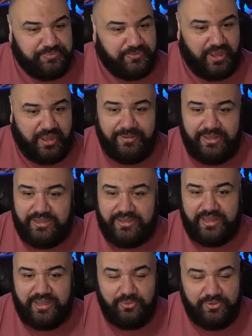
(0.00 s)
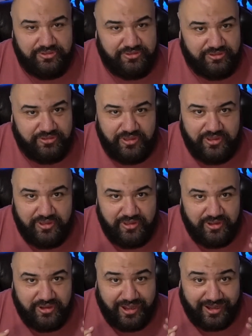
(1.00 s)
I mean, it was
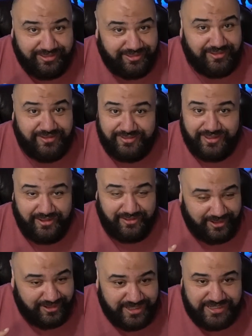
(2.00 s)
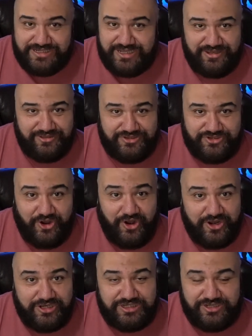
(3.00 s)
Godzilla that initiated the
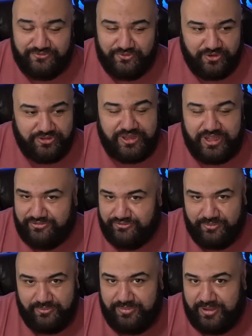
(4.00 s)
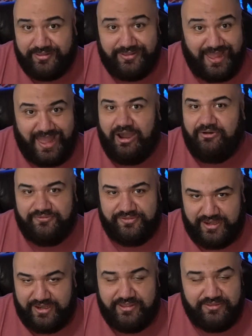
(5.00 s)
charge, and of course Ghidorah, being the alpha
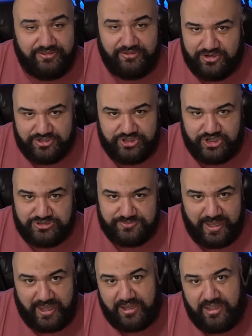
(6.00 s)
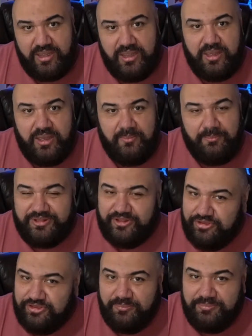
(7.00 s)
that he is going to charge back. But
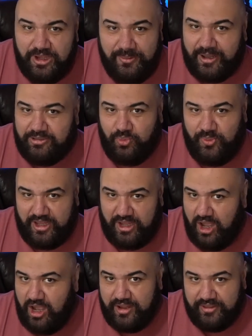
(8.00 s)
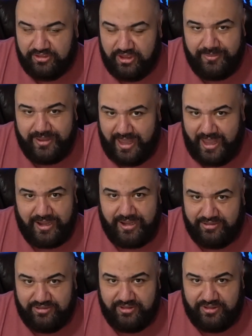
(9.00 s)
there's something about the way Kong is coming at
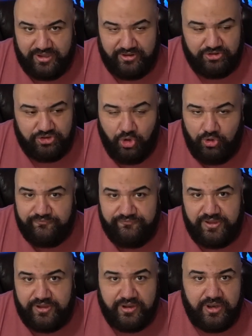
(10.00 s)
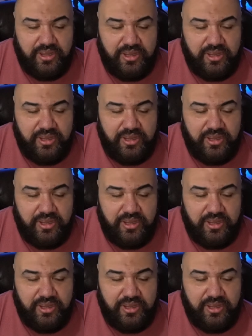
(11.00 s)
Godzilla here. No fear.